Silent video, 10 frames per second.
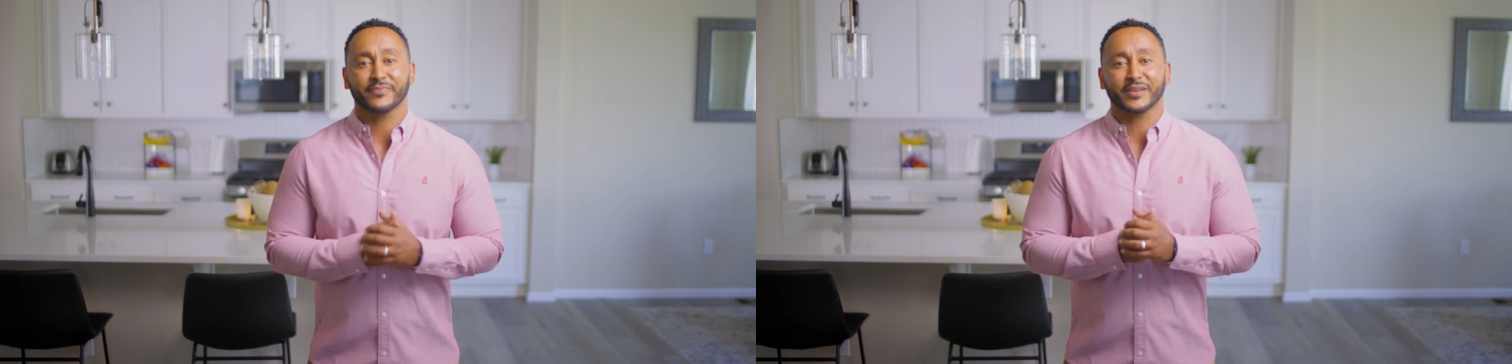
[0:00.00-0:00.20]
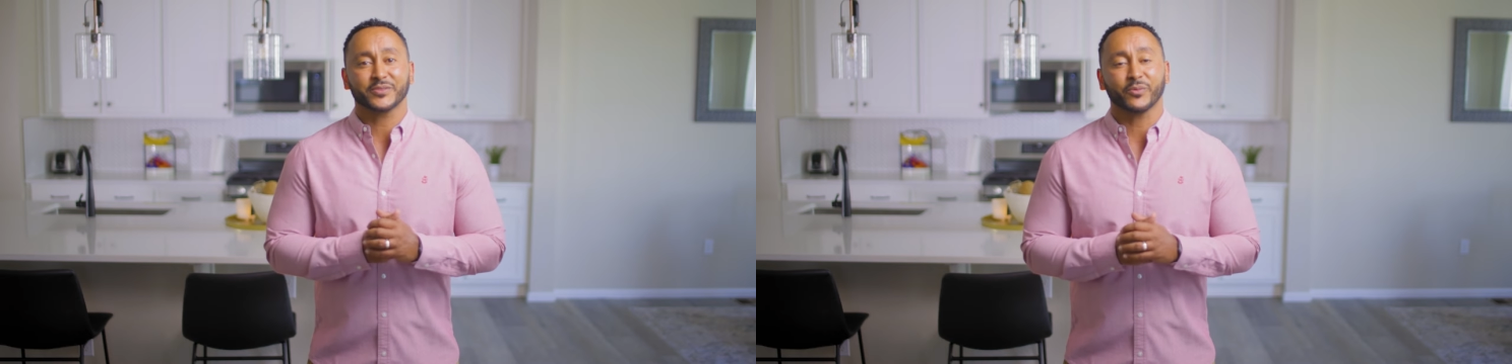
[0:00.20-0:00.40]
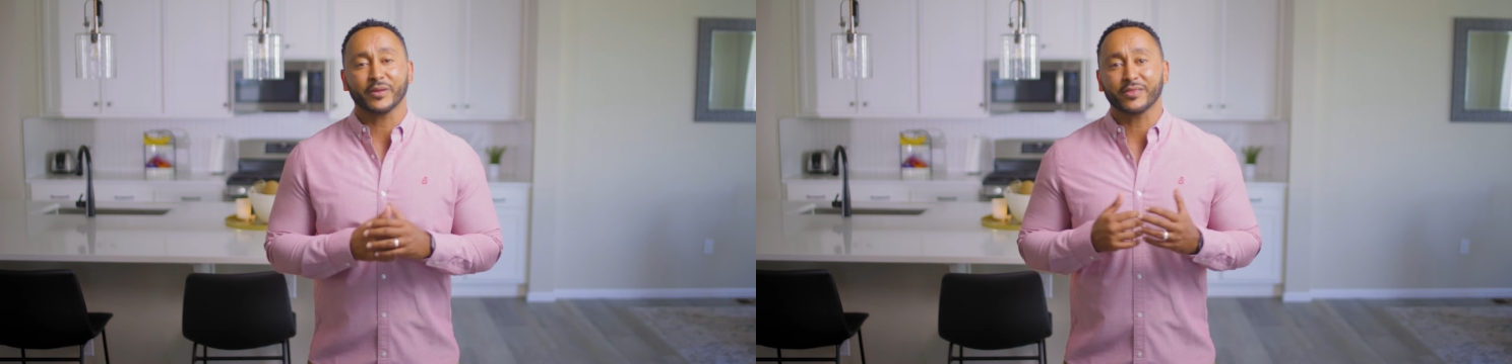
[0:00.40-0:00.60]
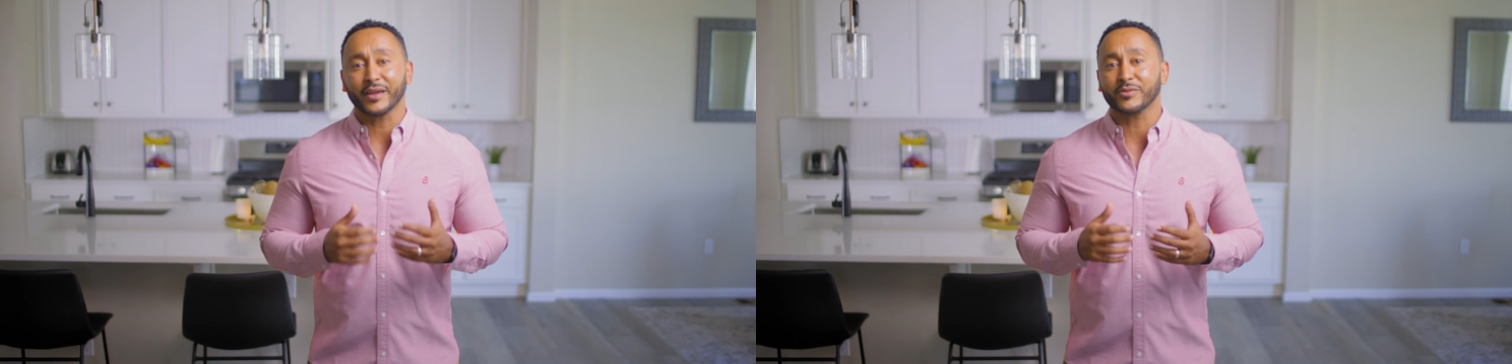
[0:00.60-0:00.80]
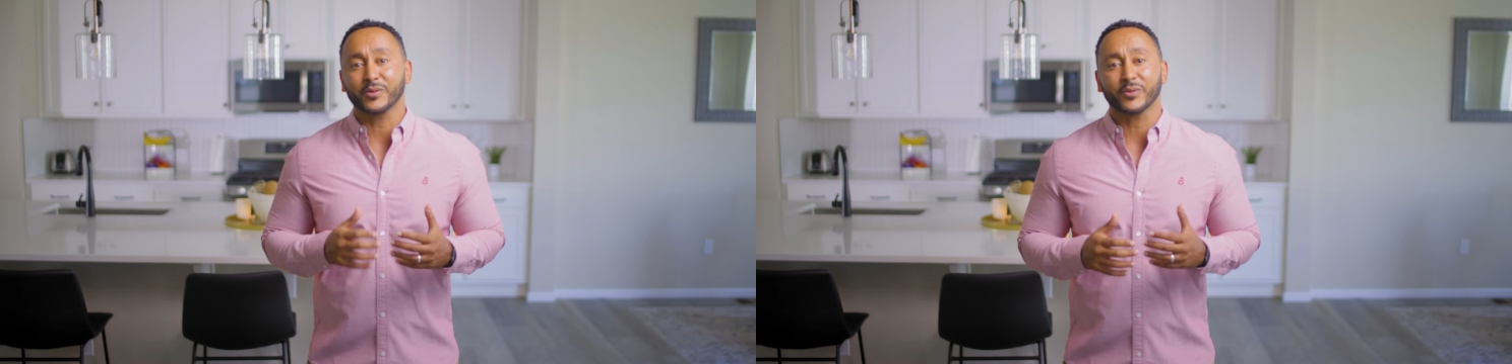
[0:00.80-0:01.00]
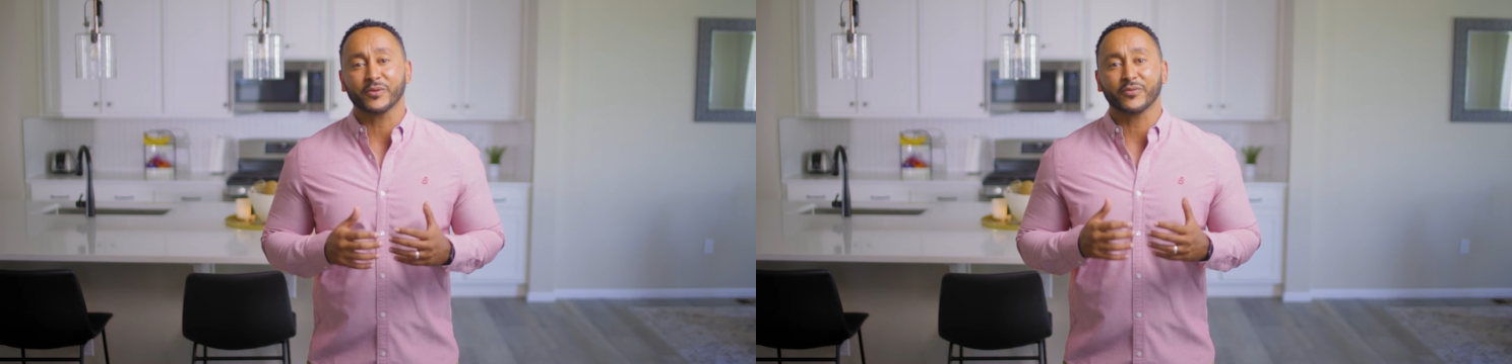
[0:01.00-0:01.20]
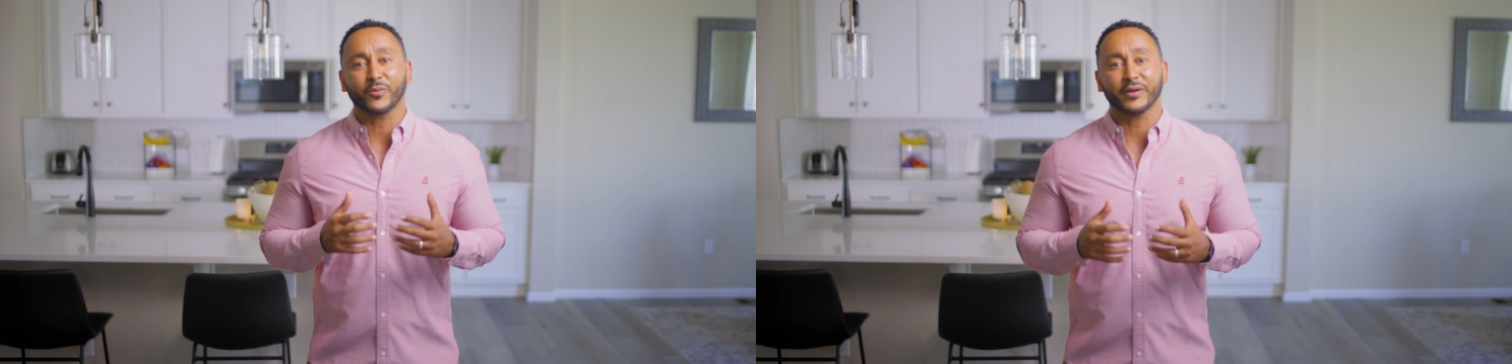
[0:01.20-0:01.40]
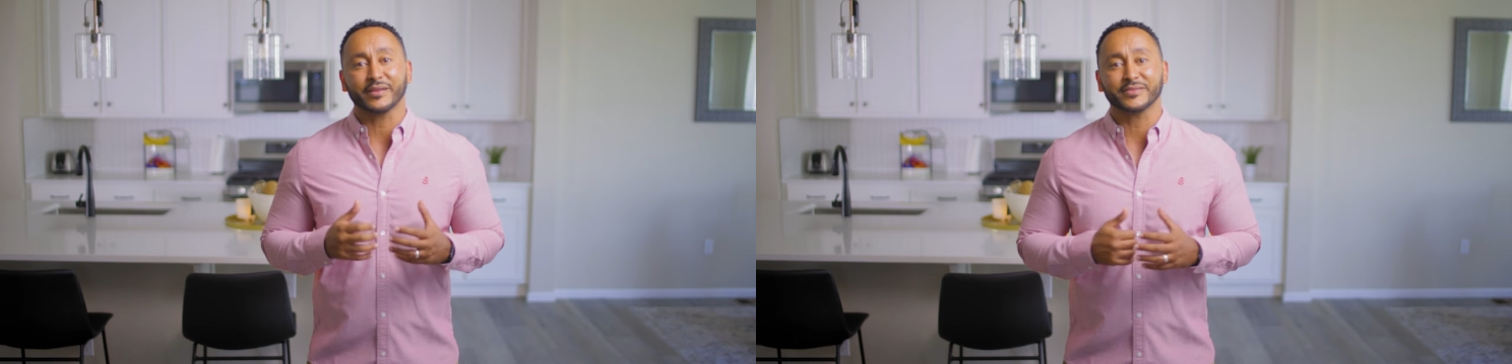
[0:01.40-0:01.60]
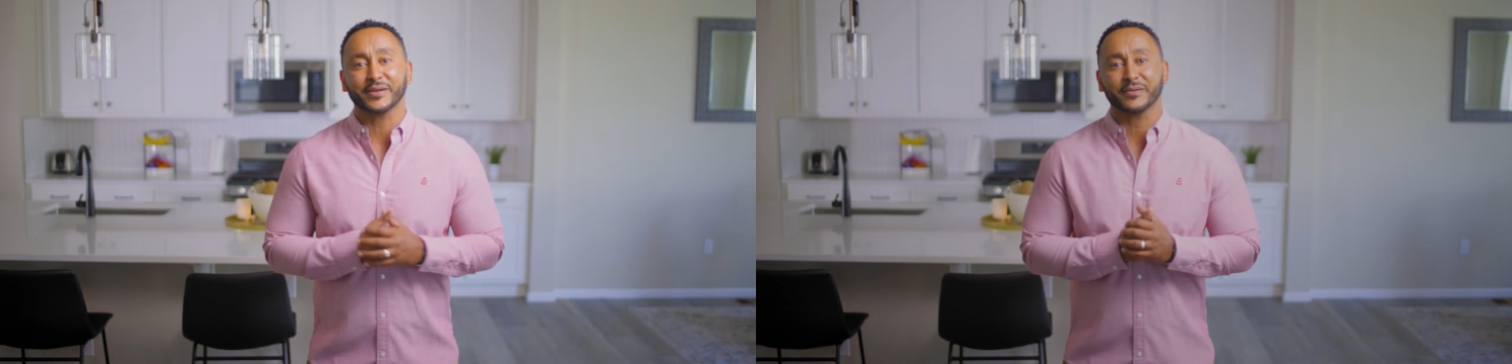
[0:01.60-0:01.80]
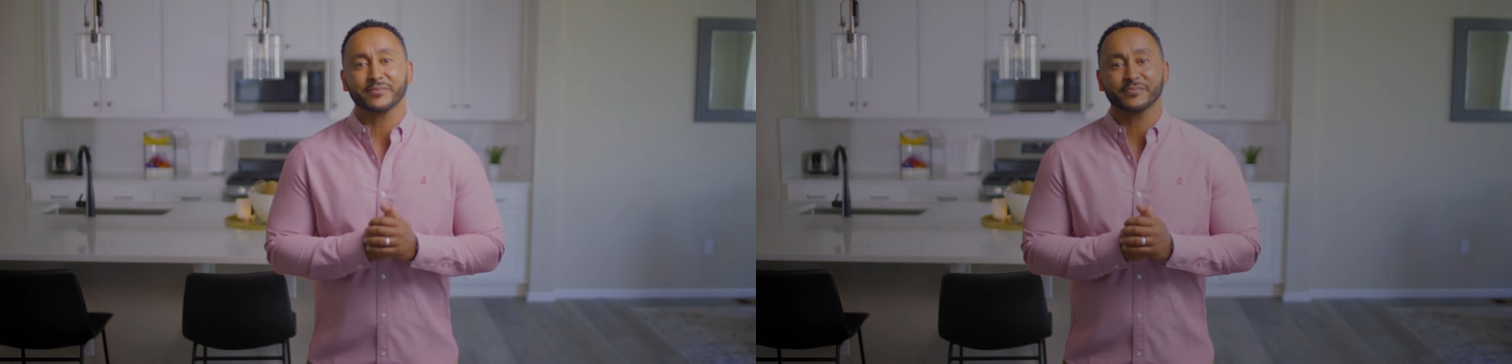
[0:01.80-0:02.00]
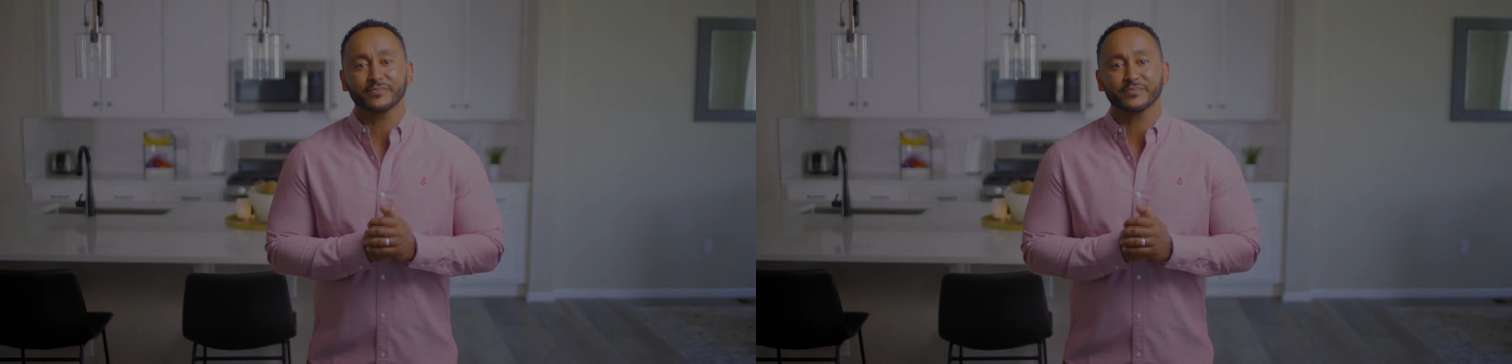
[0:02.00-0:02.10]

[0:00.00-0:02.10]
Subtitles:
So we thank the Lord for what he's done.